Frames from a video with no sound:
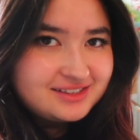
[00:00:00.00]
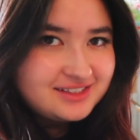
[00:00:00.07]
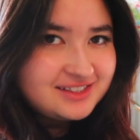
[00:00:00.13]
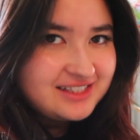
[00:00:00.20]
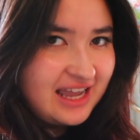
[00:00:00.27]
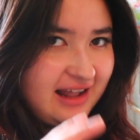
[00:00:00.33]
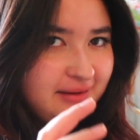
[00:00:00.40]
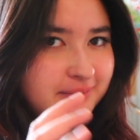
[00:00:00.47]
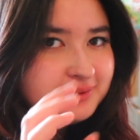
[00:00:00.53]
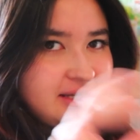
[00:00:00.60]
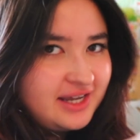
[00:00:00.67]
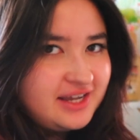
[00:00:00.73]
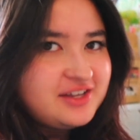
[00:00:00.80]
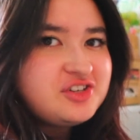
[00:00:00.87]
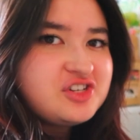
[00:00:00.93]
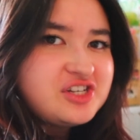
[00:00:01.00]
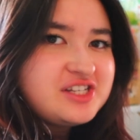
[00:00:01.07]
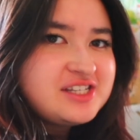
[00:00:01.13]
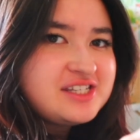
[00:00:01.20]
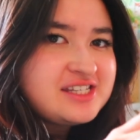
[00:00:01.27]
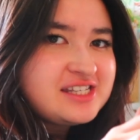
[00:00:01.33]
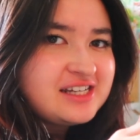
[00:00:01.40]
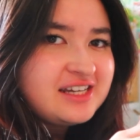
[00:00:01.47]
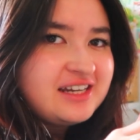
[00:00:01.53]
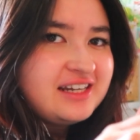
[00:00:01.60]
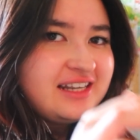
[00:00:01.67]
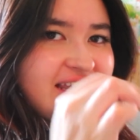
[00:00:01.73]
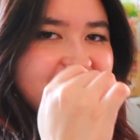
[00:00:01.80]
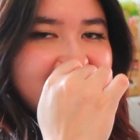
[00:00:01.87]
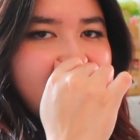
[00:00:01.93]
the scalloped edges,
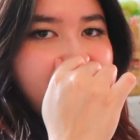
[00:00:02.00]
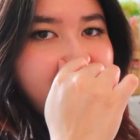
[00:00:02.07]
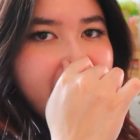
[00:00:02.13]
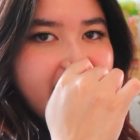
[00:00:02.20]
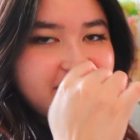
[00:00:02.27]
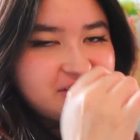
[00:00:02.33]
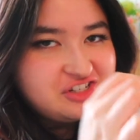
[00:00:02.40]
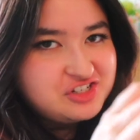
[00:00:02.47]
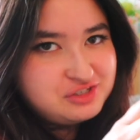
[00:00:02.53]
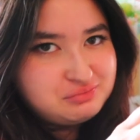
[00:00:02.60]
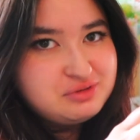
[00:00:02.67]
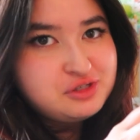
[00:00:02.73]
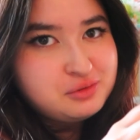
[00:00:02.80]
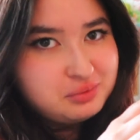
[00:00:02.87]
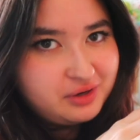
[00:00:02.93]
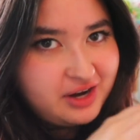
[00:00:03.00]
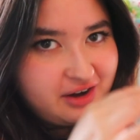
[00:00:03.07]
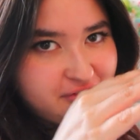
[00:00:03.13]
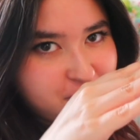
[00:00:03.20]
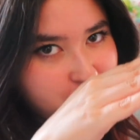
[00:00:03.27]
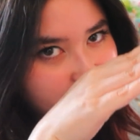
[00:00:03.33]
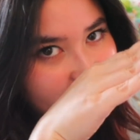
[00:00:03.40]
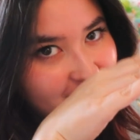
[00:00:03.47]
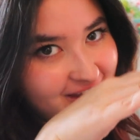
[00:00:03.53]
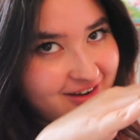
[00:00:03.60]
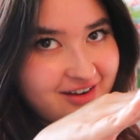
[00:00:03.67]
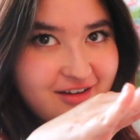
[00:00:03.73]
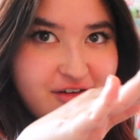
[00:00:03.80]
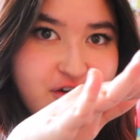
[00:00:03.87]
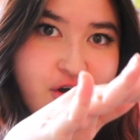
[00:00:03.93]
like now I have to just be super careful when I
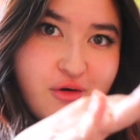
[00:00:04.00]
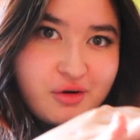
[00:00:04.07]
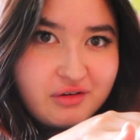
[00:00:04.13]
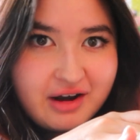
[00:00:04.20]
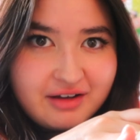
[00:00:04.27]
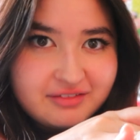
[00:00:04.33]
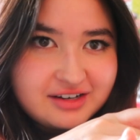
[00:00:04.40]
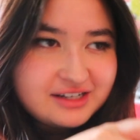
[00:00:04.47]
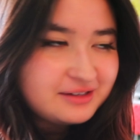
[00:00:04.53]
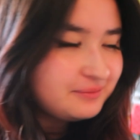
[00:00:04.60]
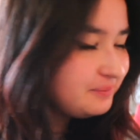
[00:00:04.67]
like go around it.